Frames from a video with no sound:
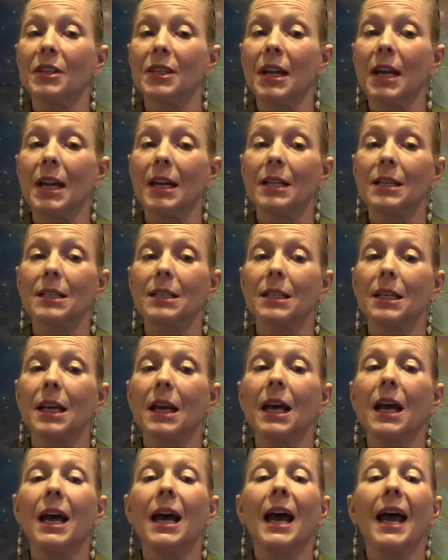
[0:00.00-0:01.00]
text,
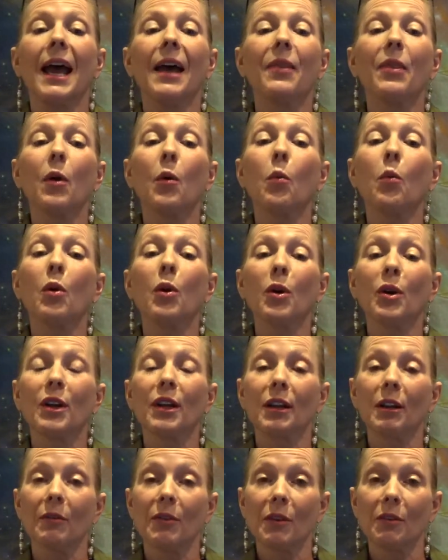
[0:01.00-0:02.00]
and the
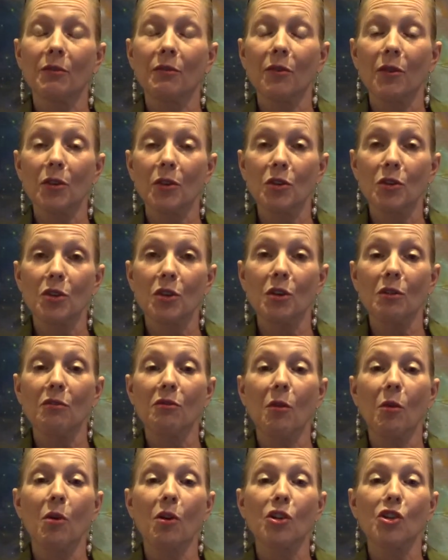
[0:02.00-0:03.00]
wording of the first
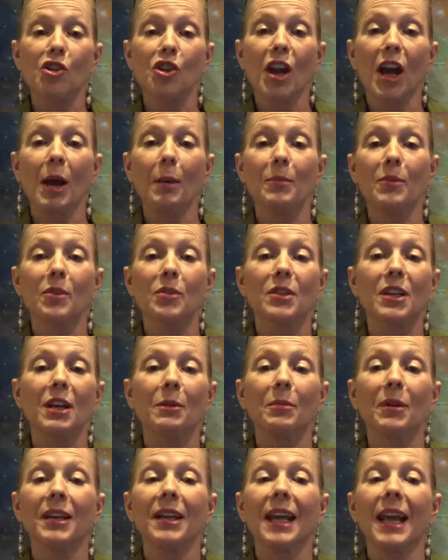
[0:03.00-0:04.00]
4 chapters
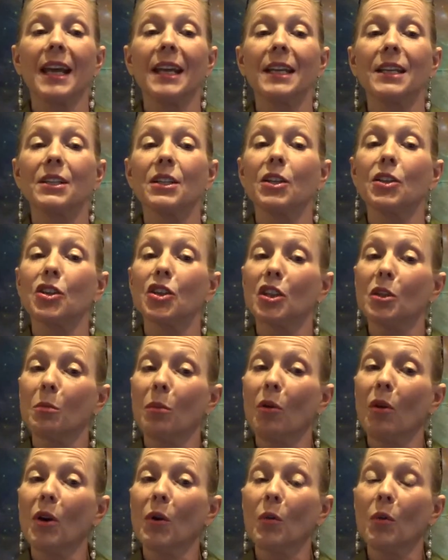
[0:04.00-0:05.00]
had been edited to the
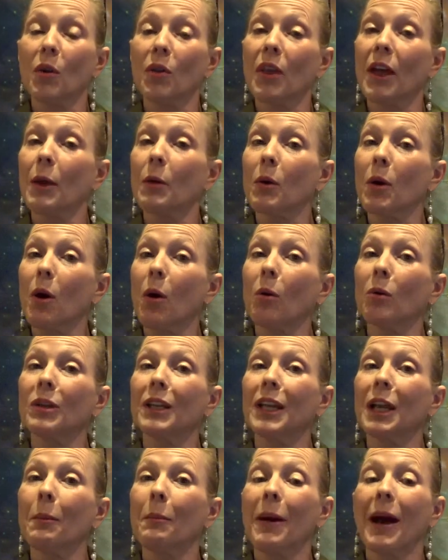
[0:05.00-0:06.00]
point where they were
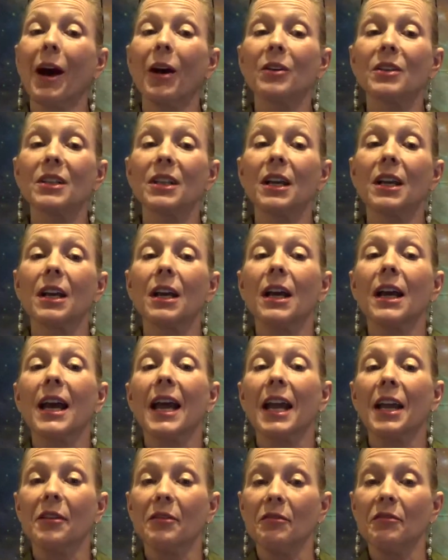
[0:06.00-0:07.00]
only about
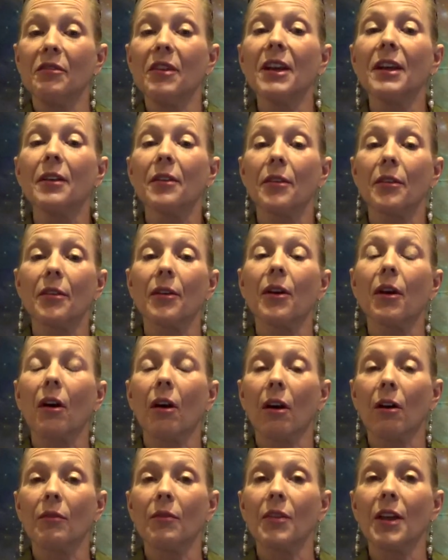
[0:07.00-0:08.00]
a fifth
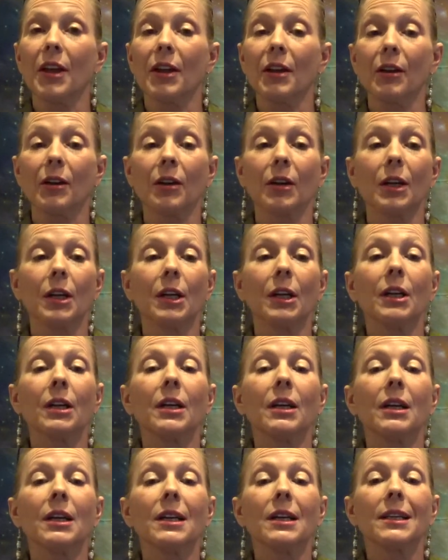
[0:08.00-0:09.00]
of their
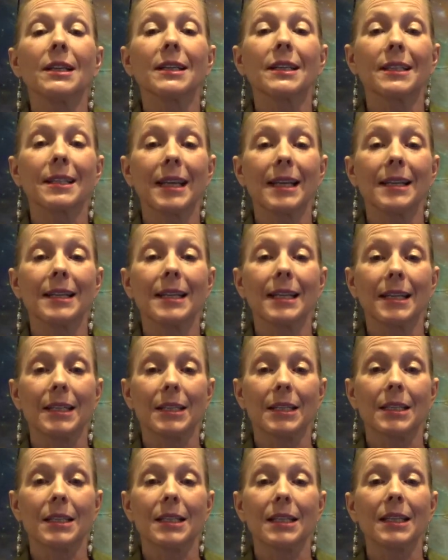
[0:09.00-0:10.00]

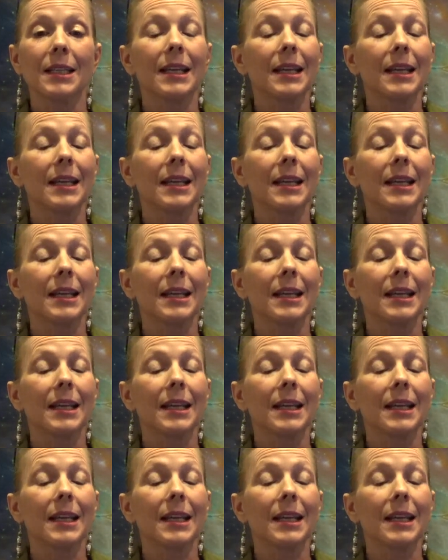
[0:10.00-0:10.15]
sentences